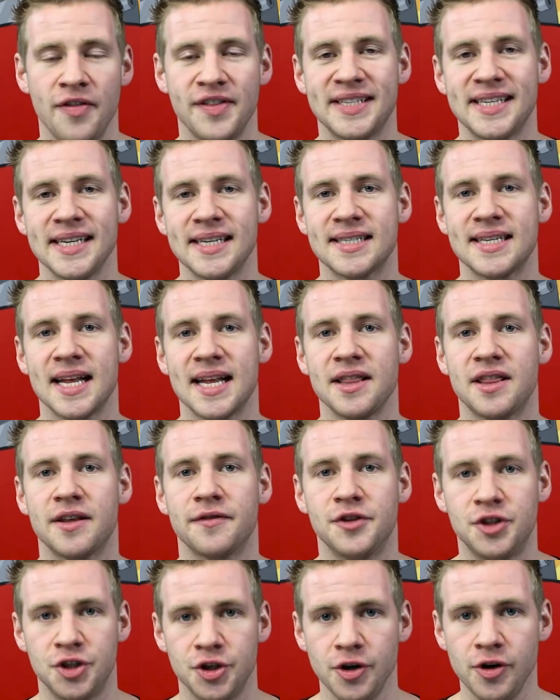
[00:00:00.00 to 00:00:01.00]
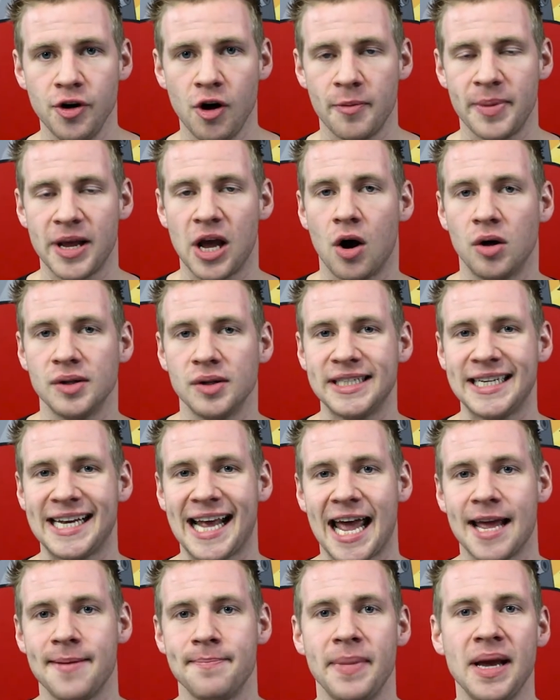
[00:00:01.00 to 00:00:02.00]
On the 16th of June, I'll be holding
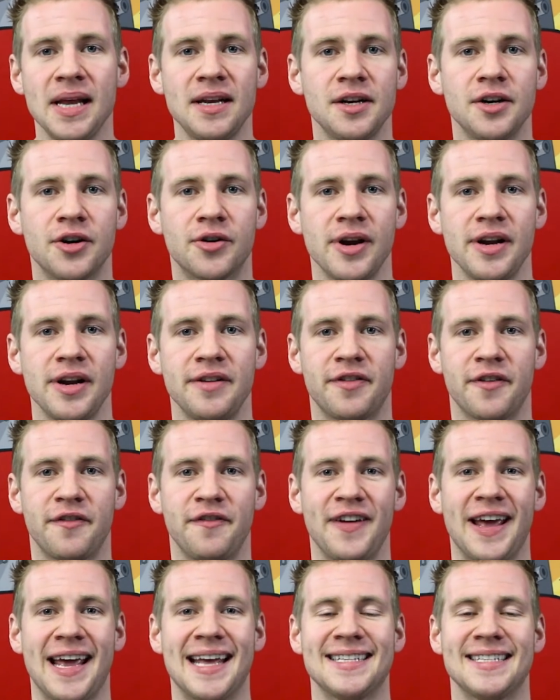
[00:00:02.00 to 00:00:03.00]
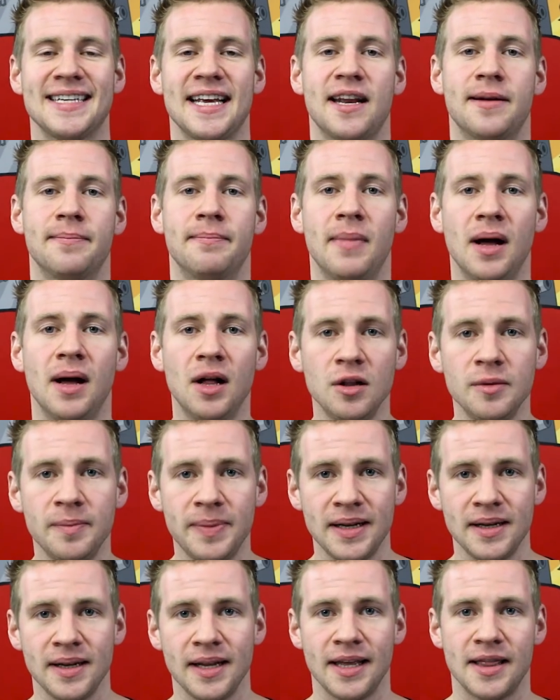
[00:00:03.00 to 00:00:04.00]
a meet and greet for fans in
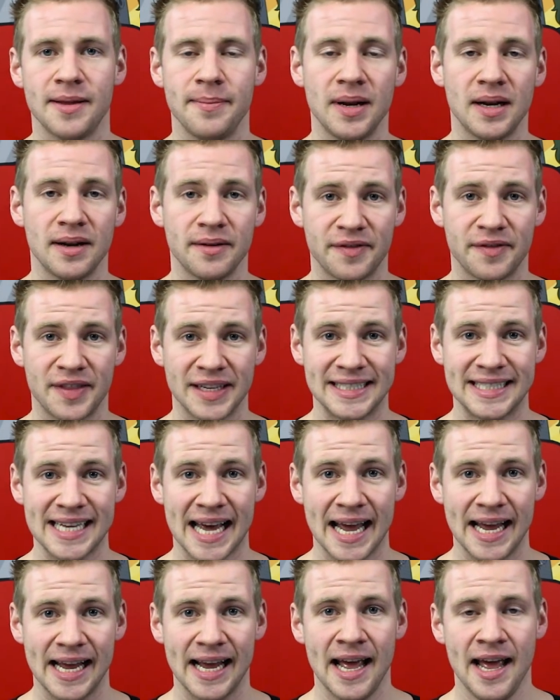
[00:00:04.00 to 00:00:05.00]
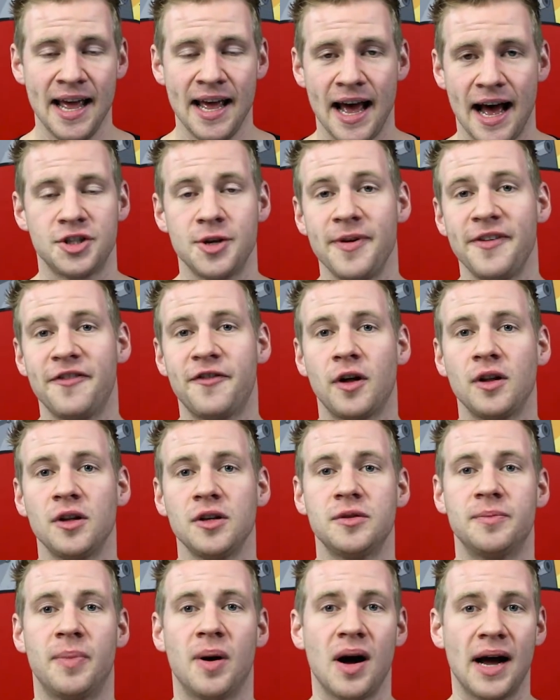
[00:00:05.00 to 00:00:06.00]
Melbourne in the middle of the day, to be
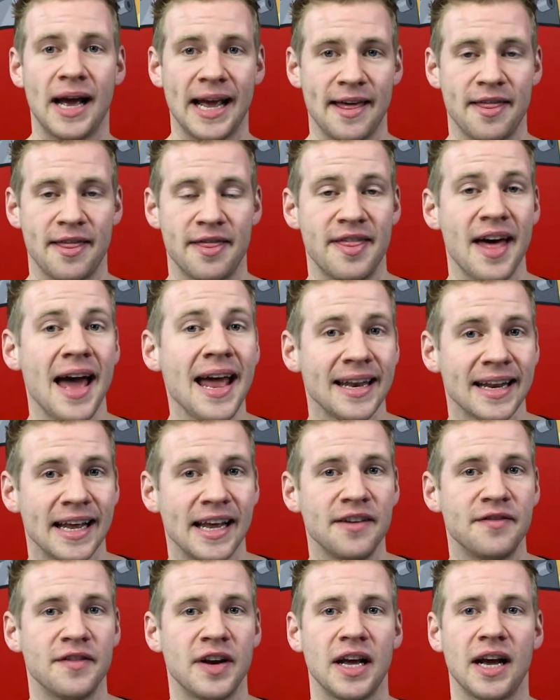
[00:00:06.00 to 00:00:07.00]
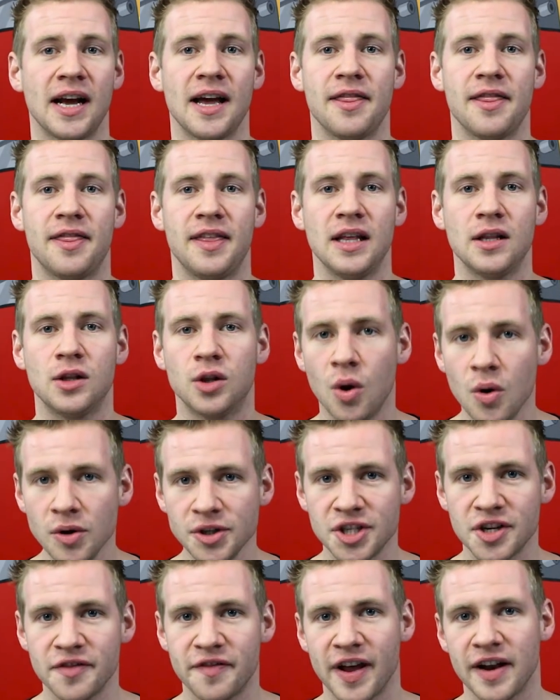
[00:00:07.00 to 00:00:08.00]
followed by that evening the
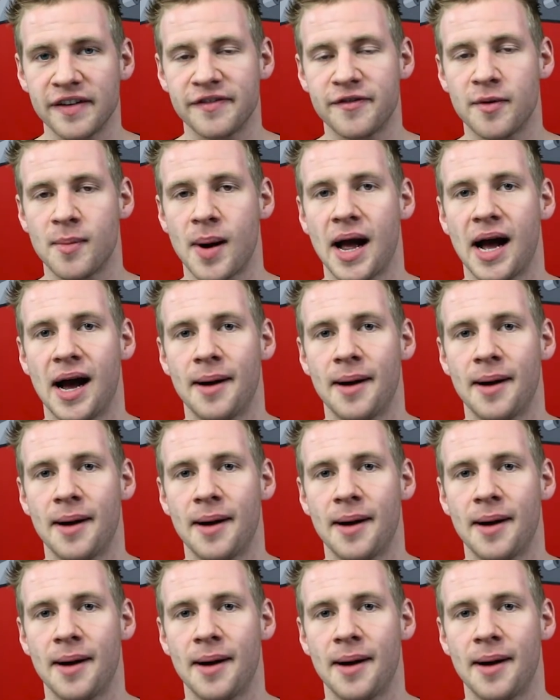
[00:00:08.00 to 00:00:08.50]
launch event for my